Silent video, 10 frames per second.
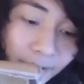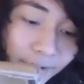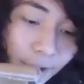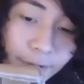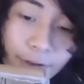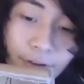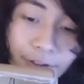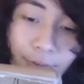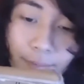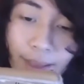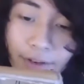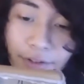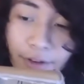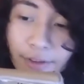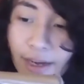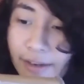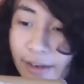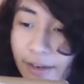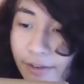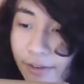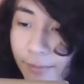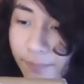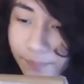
had to color code it to make sure that I didn't,